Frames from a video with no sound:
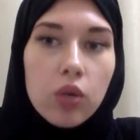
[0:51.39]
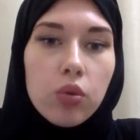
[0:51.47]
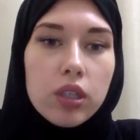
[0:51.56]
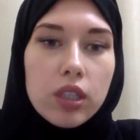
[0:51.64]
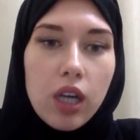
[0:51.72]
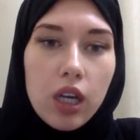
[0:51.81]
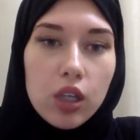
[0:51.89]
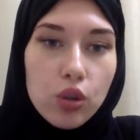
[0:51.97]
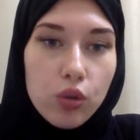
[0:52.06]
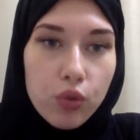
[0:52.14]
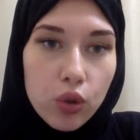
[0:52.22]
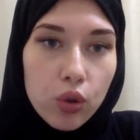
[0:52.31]
what kind
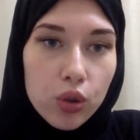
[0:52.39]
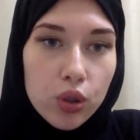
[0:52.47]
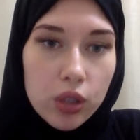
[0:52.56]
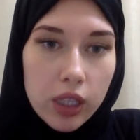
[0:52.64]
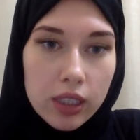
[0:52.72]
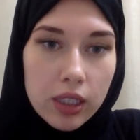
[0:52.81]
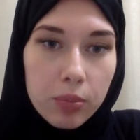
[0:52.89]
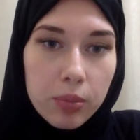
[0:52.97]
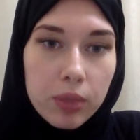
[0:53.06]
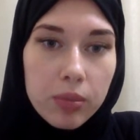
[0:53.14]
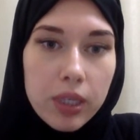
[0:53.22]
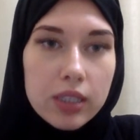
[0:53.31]
of law you can
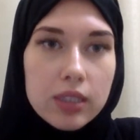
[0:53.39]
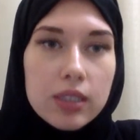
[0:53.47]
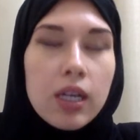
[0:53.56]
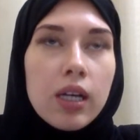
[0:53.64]
implement,